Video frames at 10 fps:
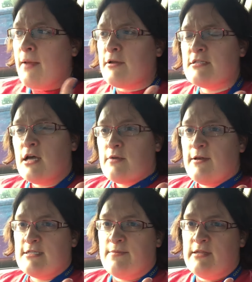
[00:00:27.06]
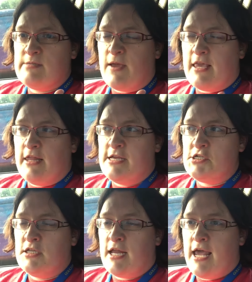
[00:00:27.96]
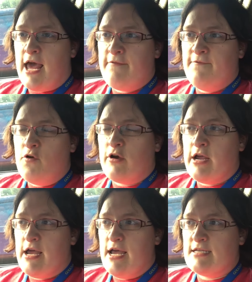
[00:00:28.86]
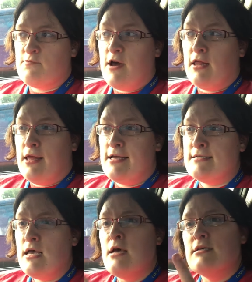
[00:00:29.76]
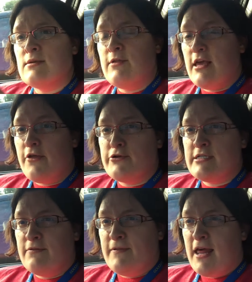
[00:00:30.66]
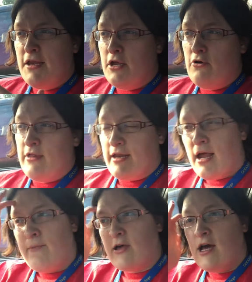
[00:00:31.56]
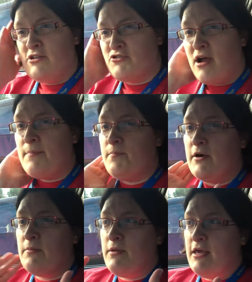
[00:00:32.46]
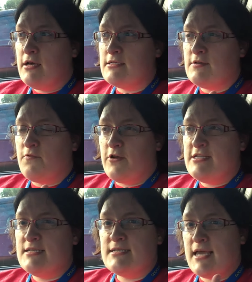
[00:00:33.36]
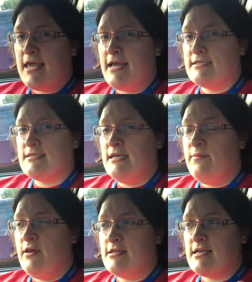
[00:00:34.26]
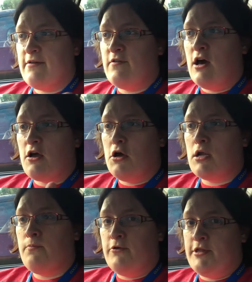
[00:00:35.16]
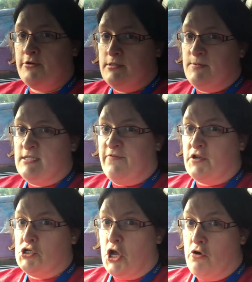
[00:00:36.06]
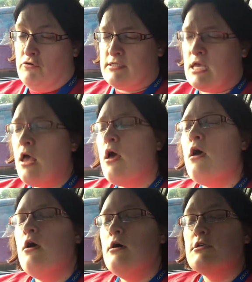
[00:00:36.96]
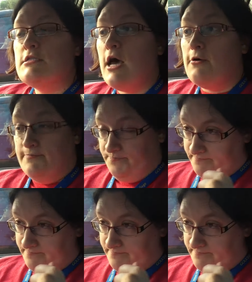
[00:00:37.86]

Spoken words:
I'm going to talk about some of the speculation that I have for it, as well as some of the other stuff that I know that Comic-Con dropped, but because of reasons I can't see because I have not caught up with those specific shows. So,